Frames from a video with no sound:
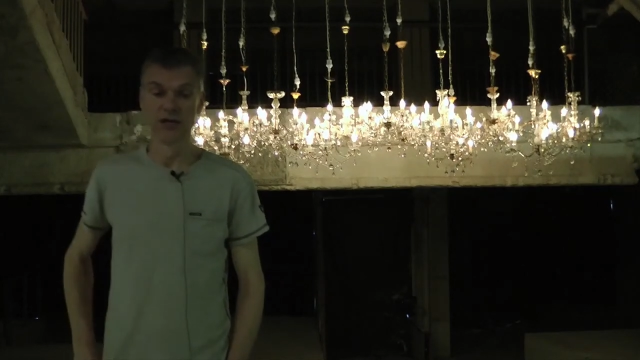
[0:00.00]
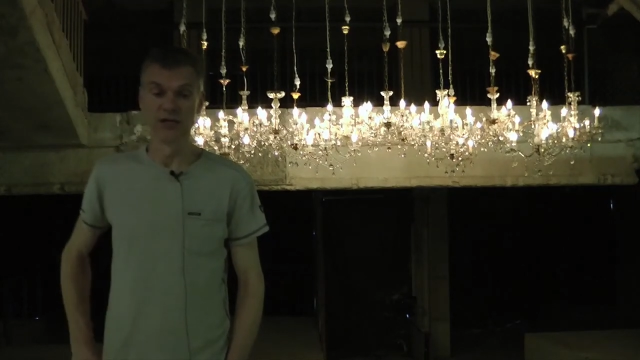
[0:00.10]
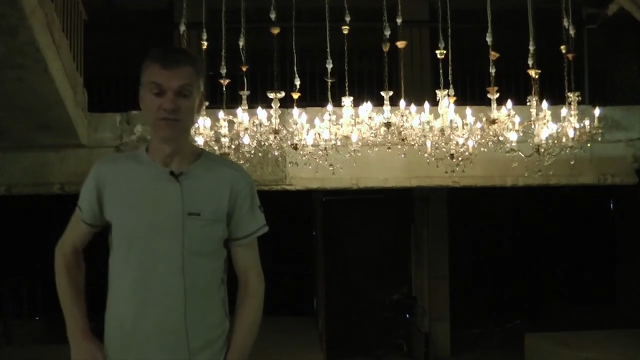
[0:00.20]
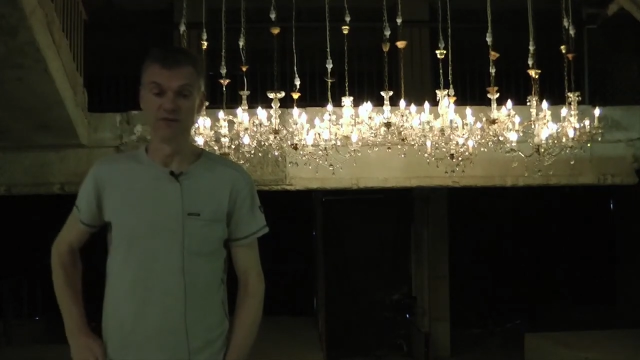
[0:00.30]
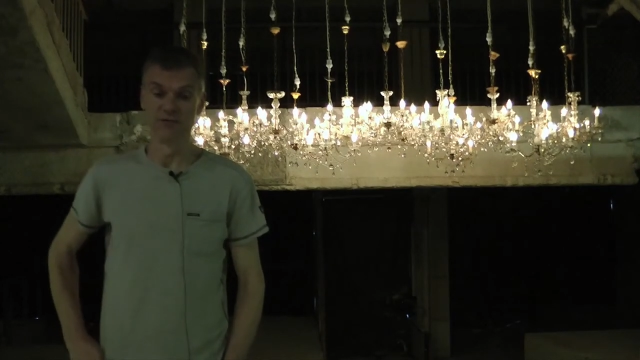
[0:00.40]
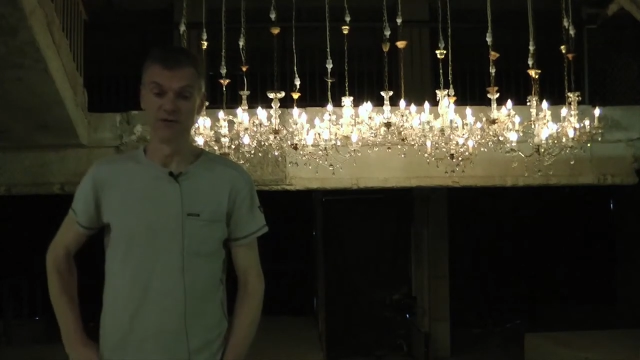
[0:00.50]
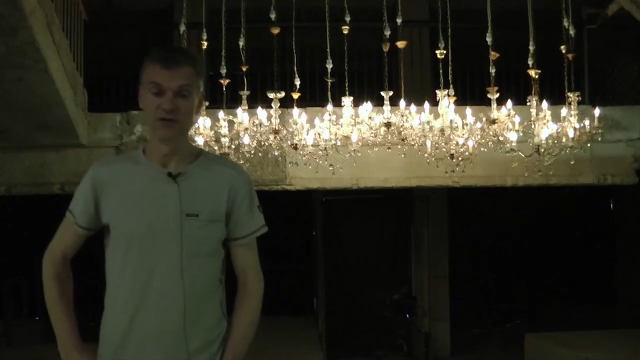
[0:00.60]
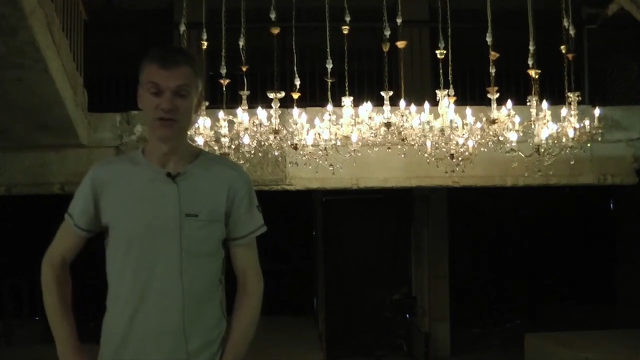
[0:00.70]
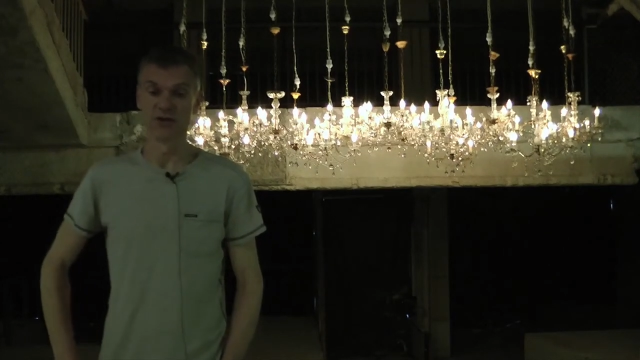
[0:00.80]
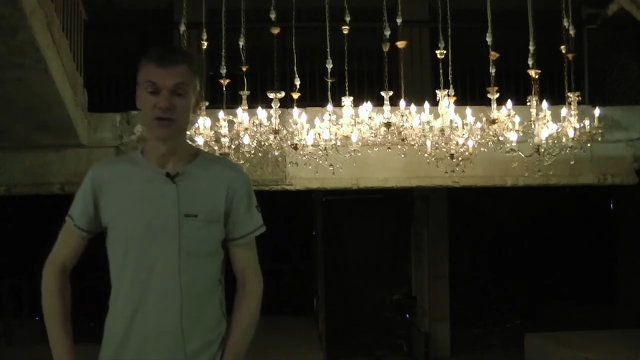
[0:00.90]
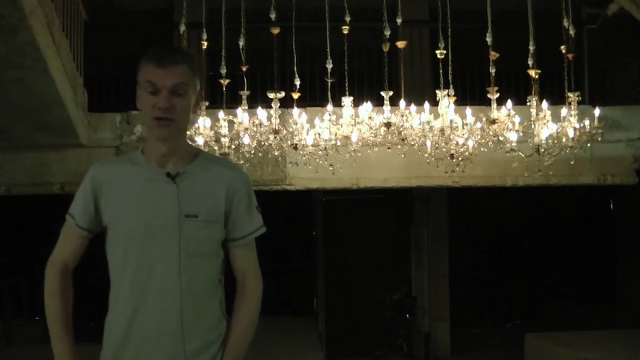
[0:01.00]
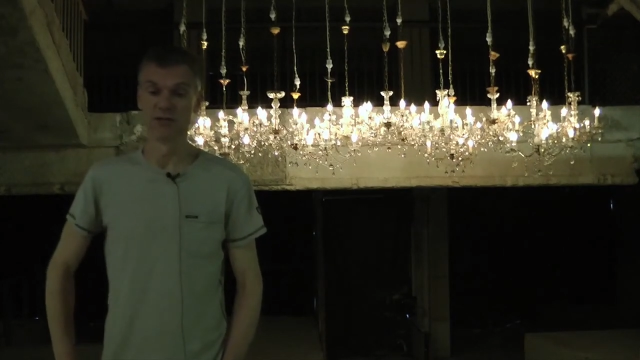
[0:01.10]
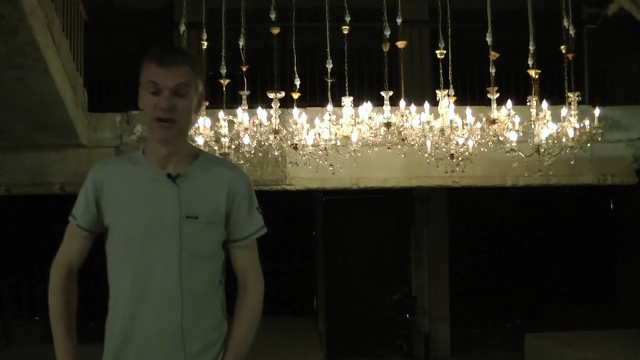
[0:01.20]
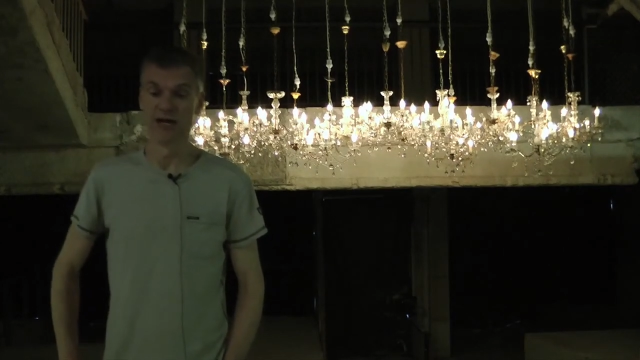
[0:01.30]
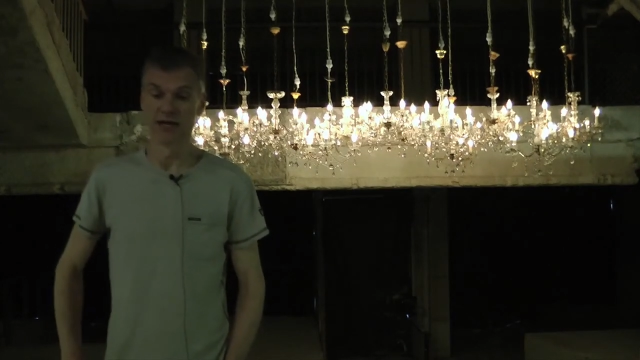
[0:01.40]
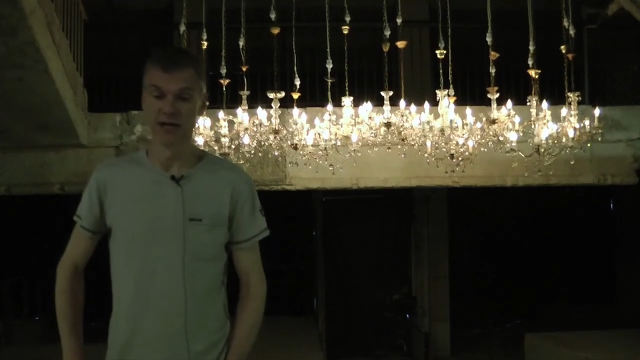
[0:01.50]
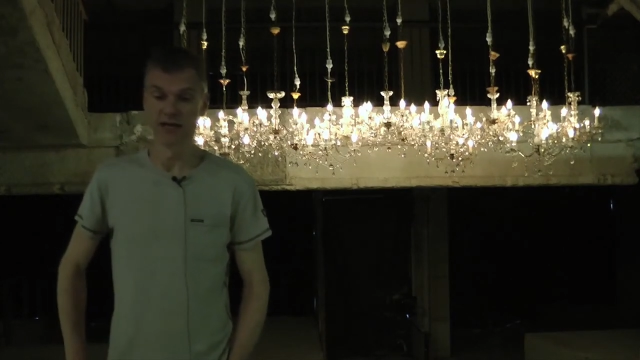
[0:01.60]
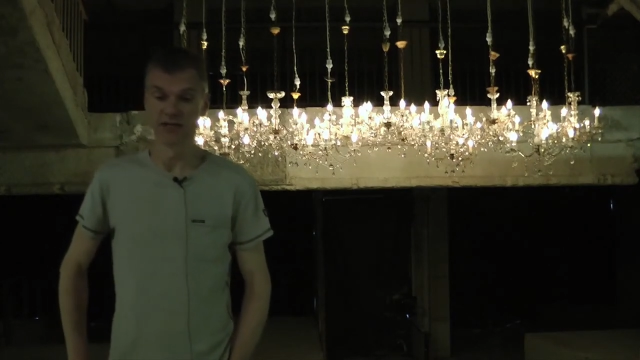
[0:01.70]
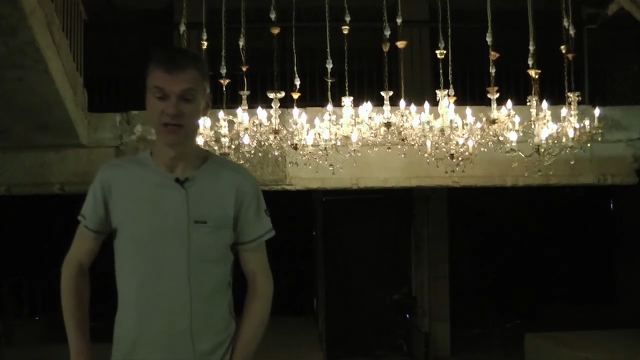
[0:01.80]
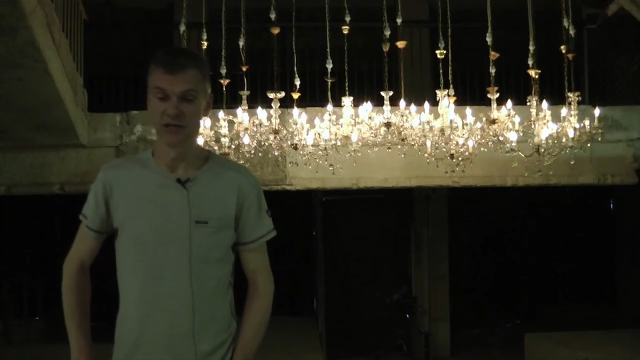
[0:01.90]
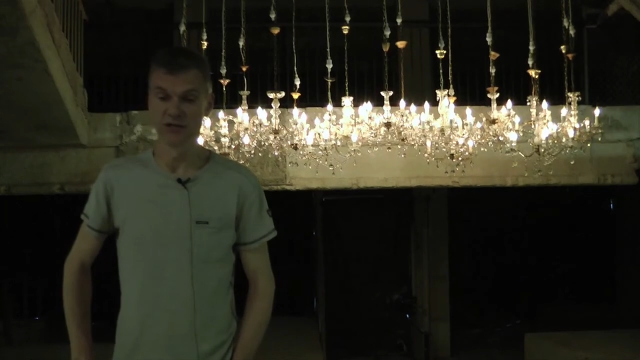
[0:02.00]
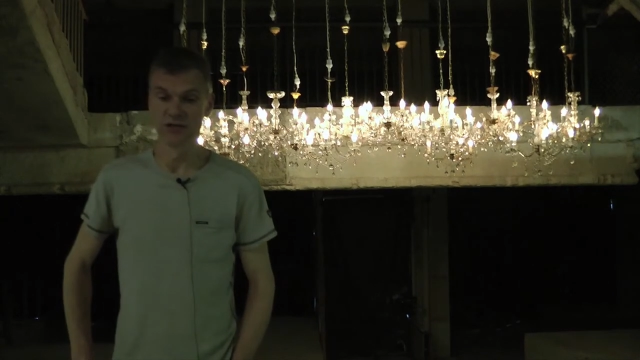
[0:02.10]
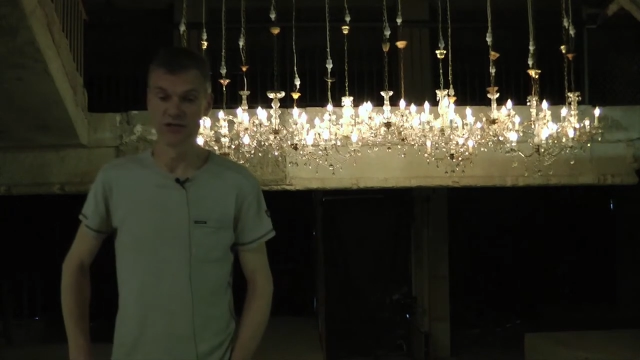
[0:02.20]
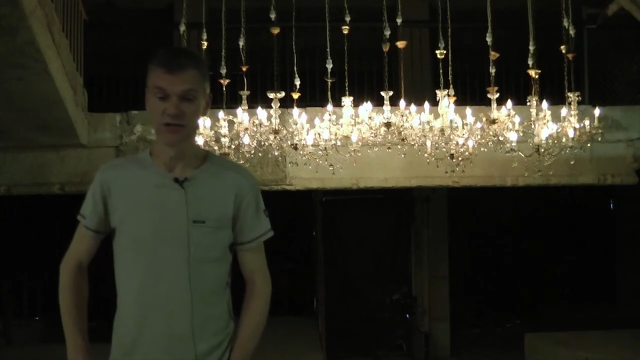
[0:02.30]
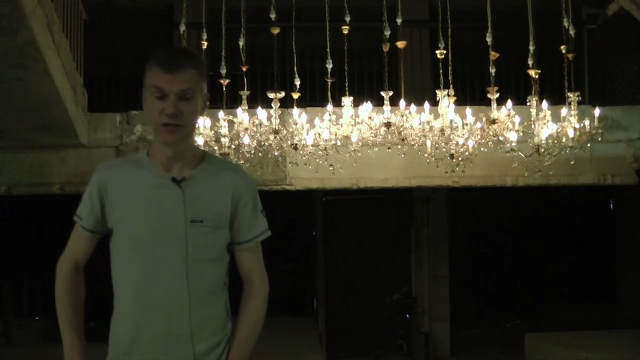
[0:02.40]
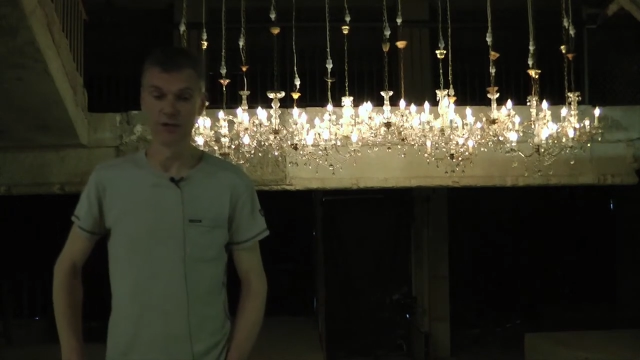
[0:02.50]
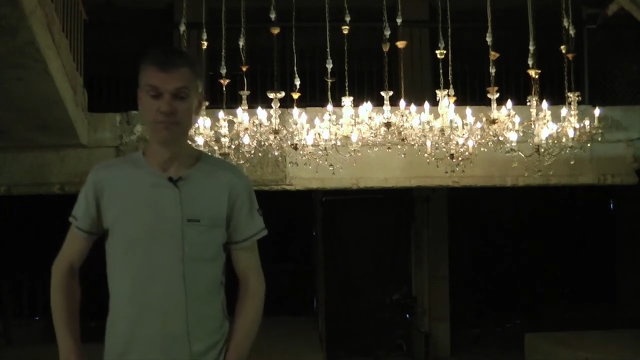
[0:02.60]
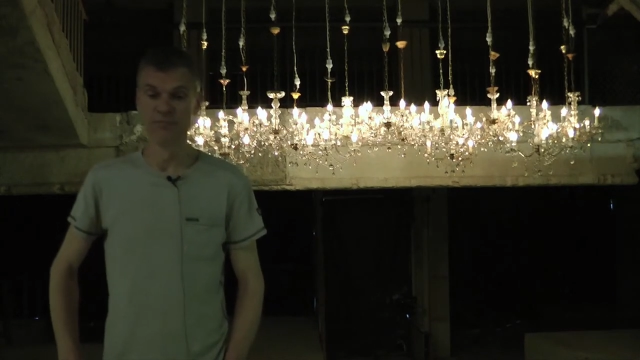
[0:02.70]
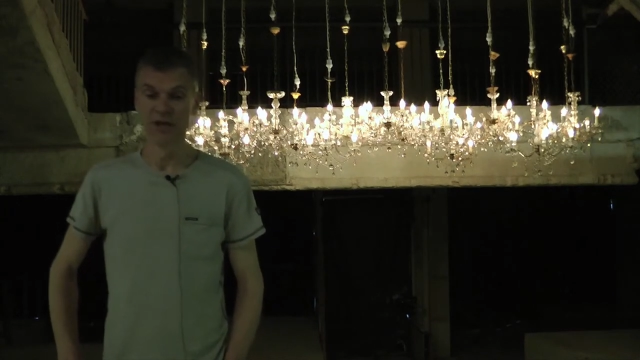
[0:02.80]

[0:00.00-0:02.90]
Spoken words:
It's very, very strong and demanding architecture, and so